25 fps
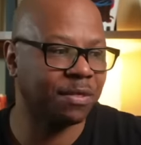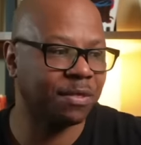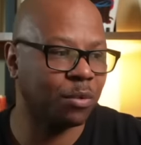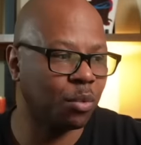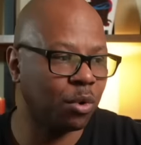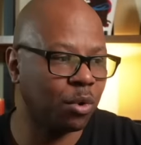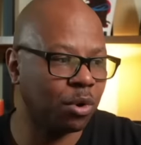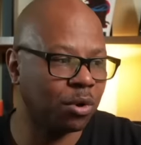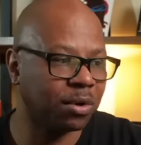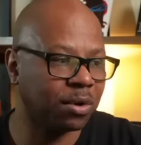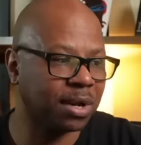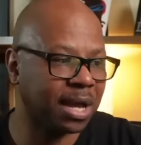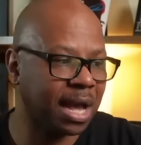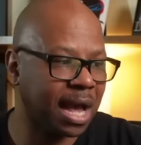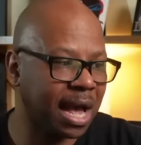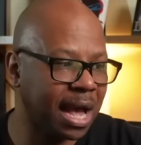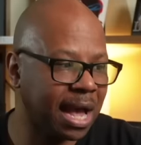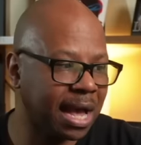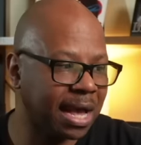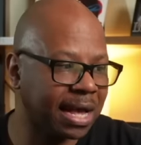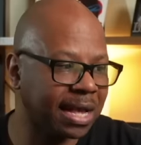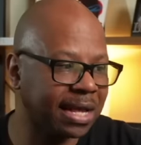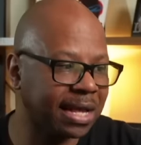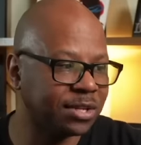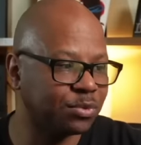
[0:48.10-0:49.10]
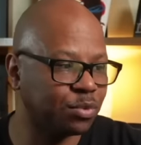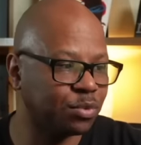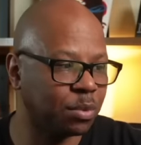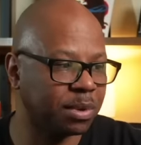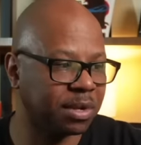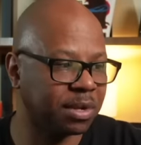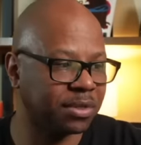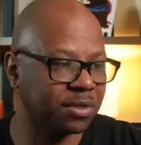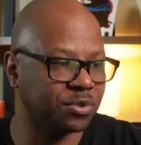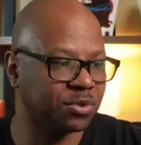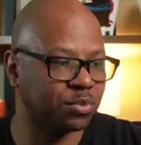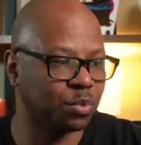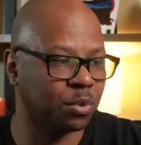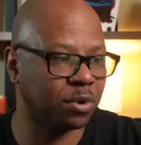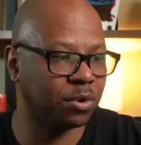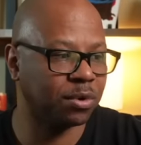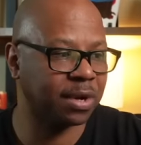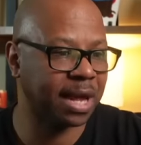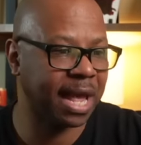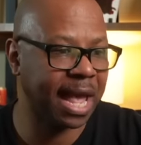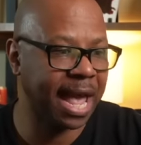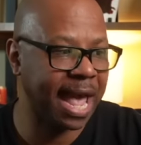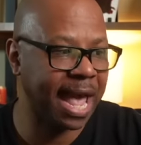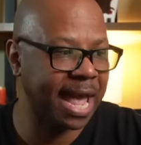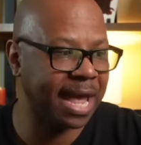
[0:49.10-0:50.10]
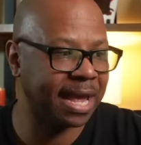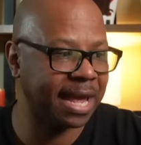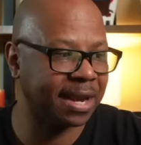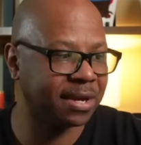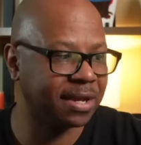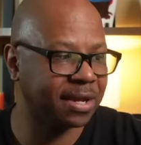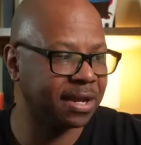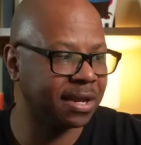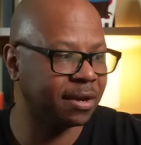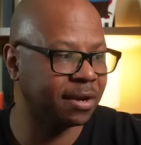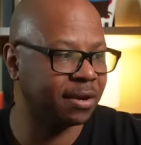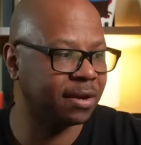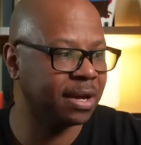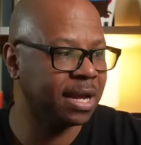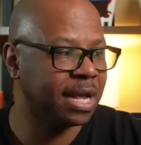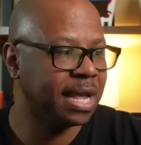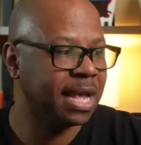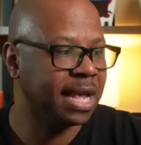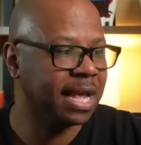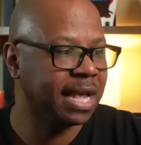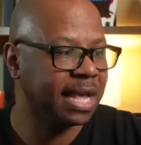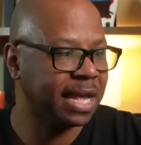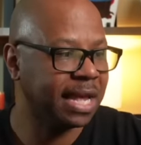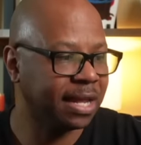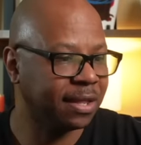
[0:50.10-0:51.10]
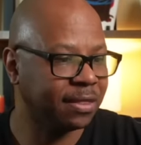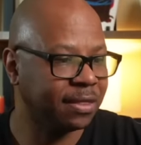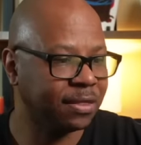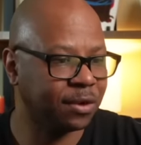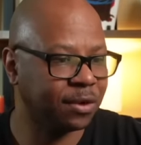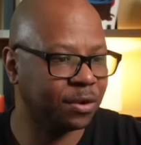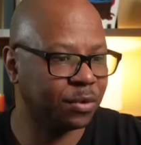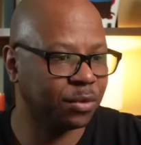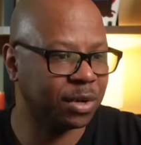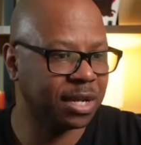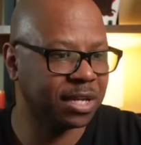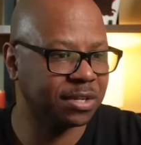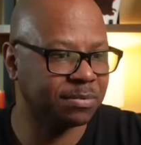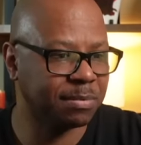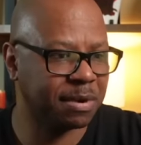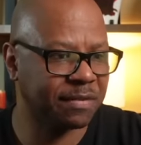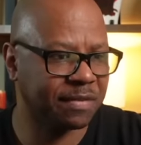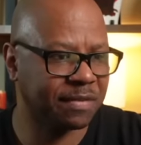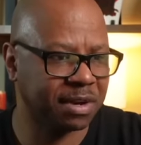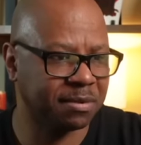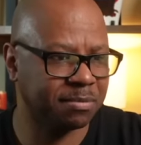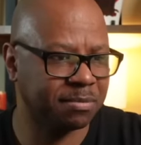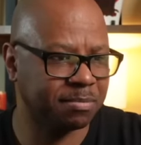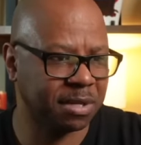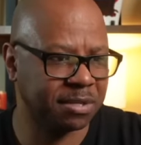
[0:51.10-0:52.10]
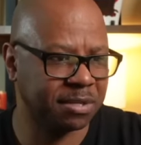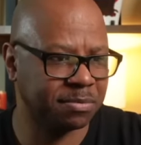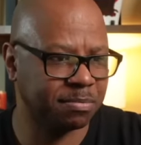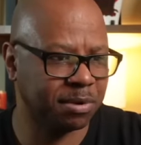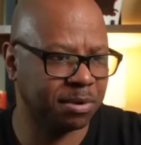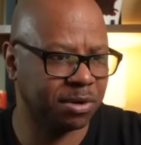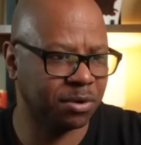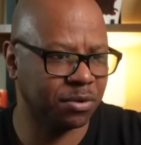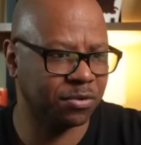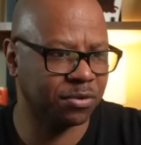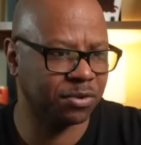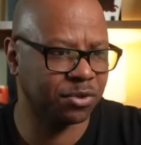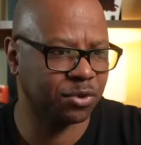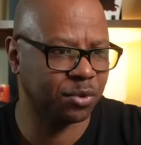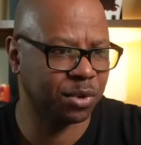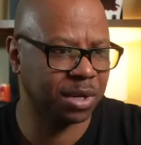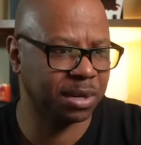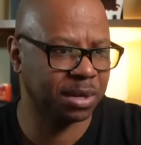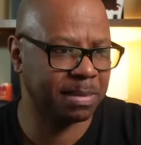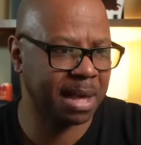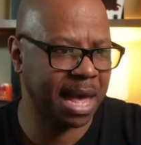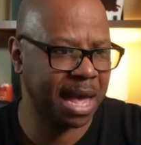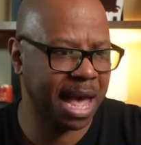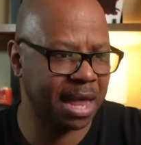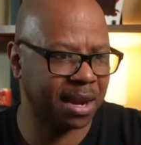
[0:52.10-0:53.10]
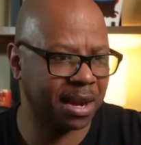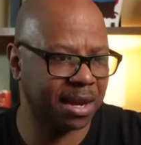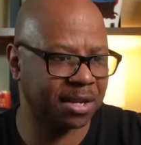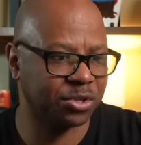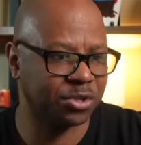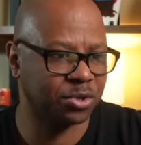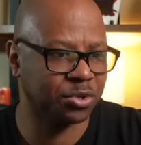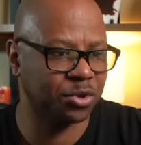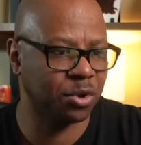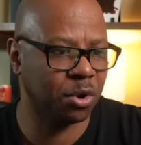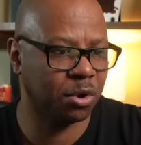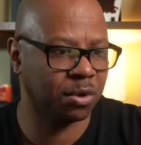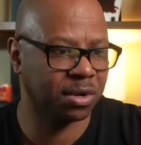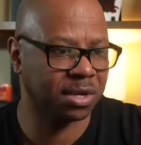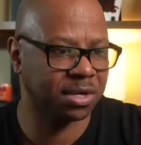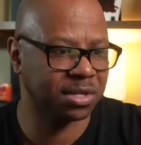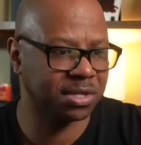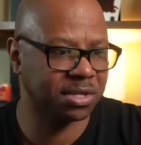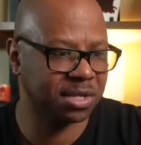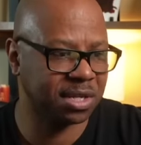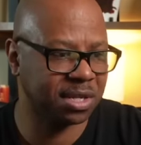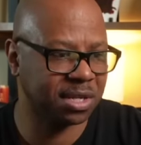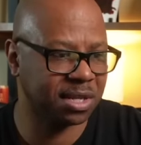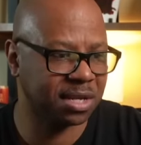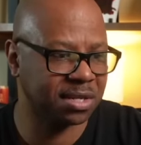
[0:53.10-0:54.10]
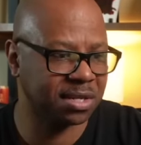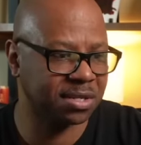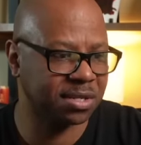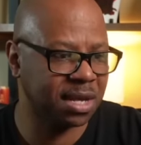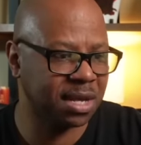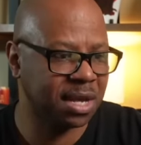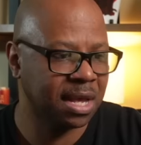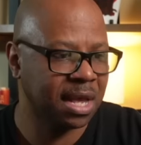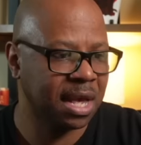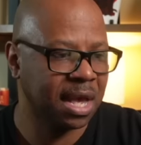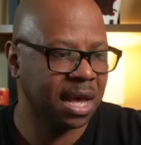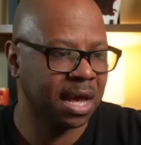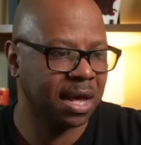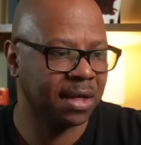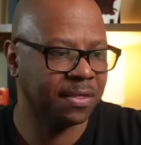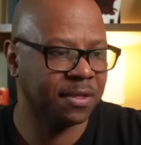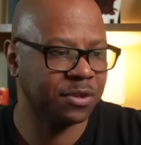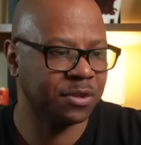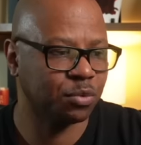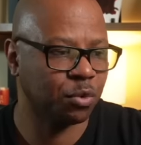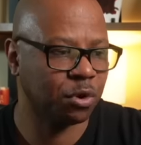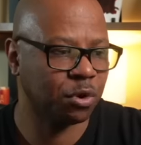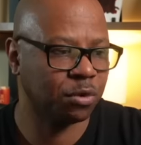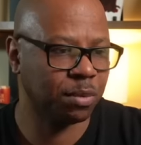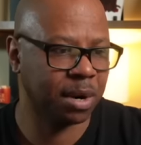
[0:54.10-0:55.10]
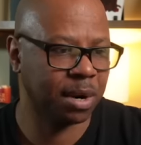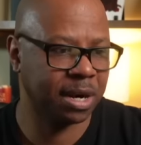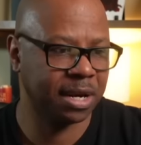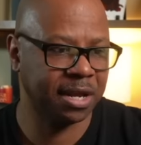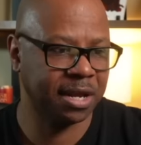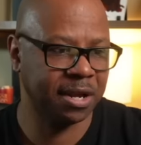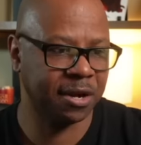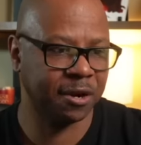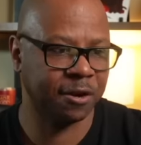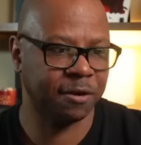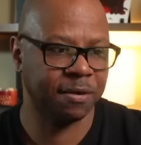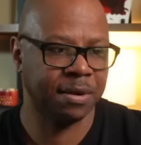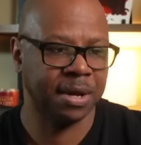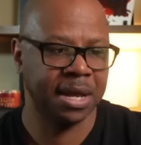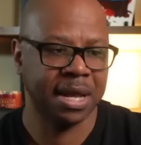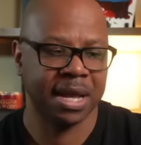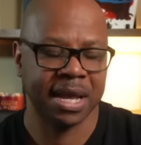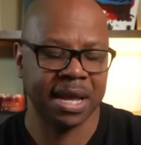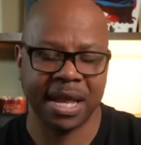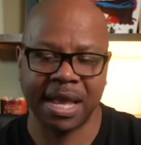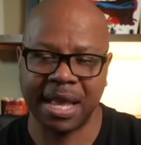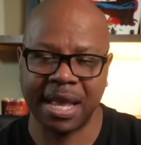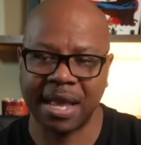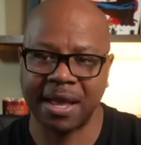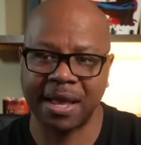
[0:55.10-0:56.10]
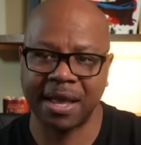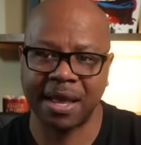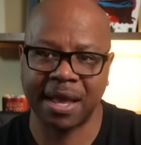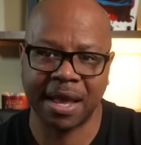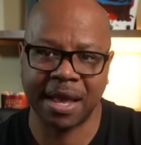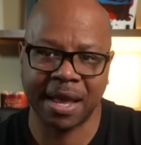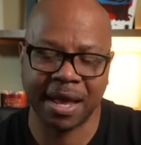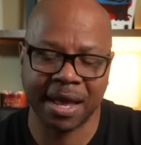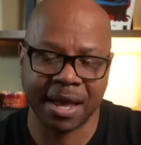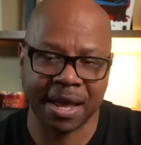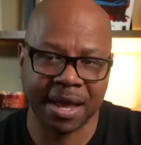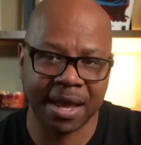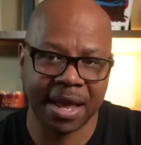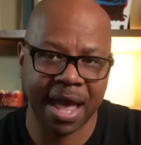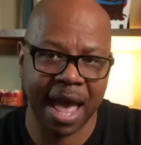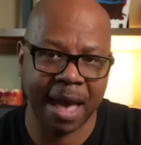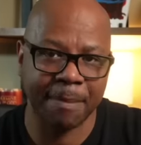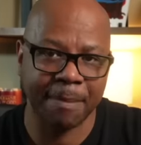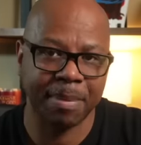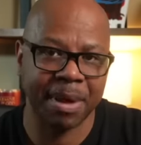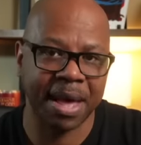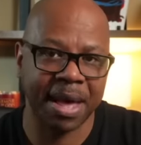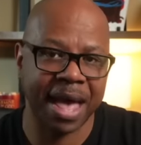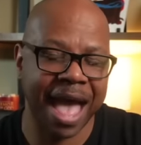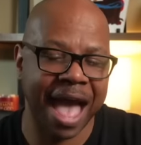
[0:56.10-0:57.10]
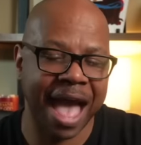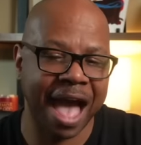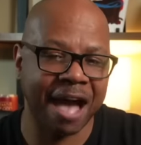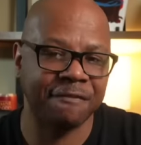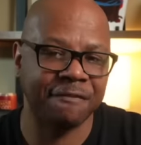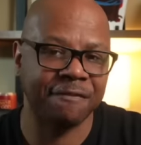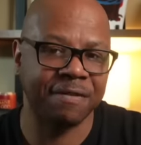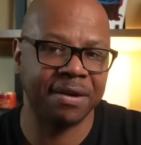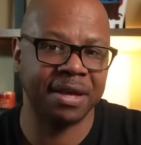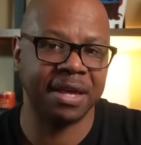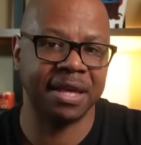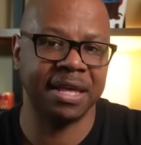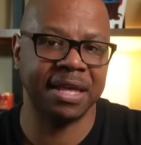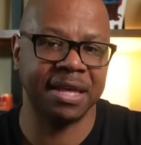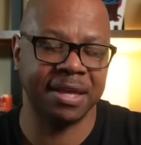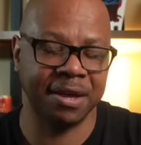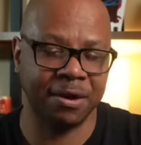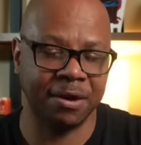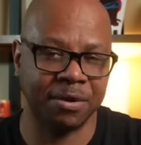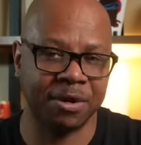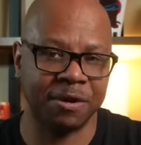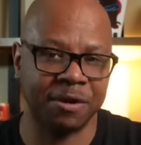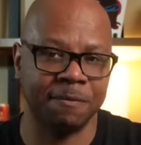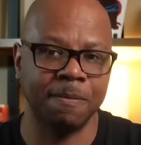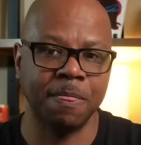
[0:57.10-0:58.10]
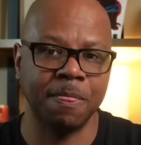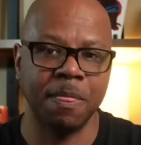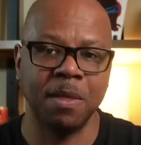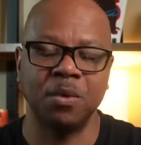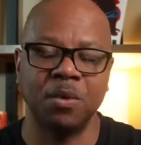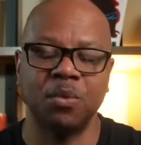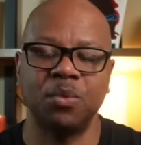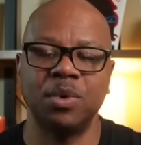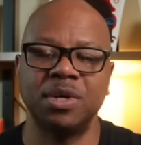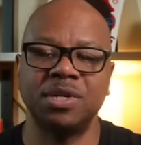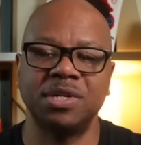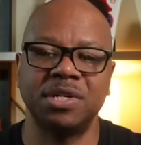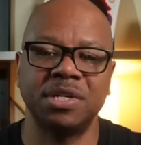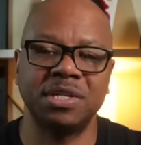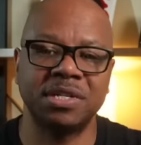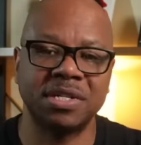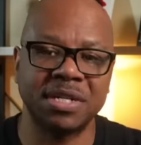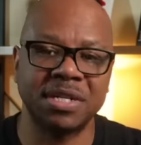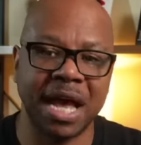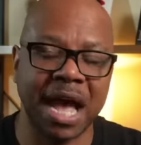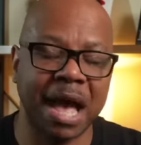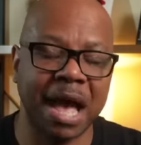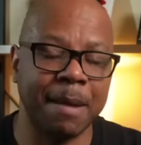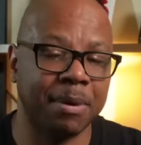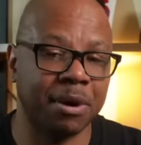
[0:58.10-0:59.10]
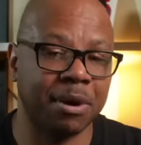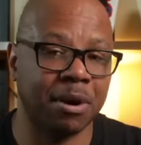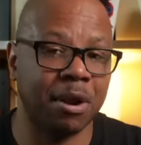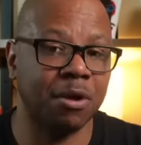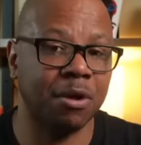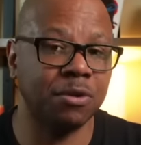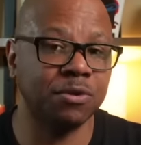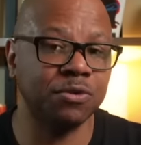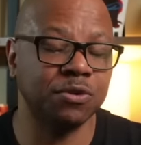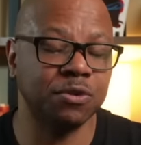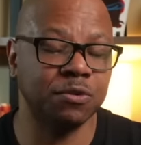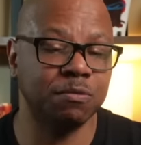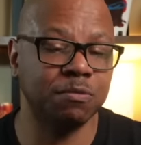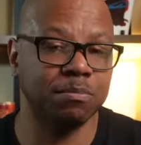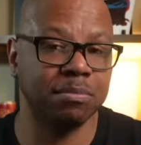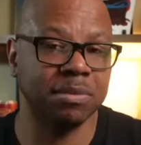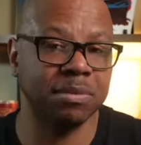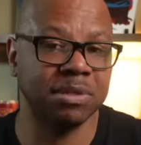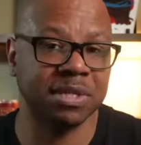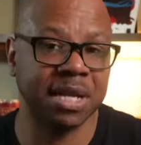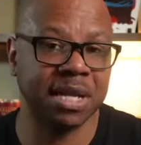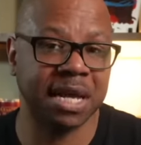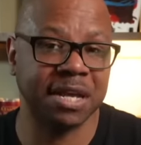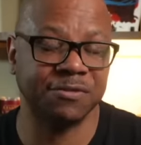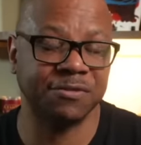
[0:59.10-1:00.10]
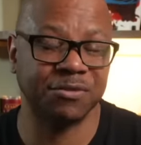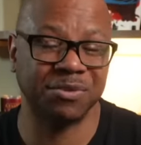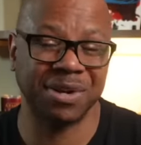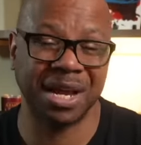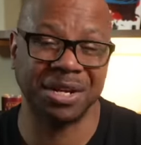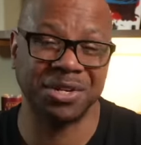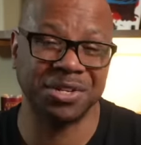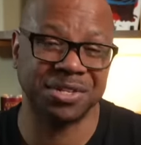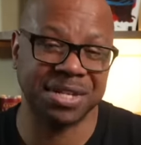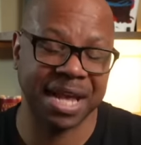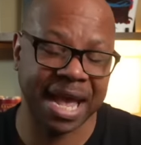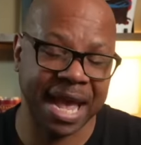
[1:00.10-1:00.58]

the word kai is where we get this word and here in the Greek. As a matter of fact, let's put it on the screen. Let me highlight so you all can see this. Uh, this word right here, kappa alpha iota, which is kai, but it also stands for not just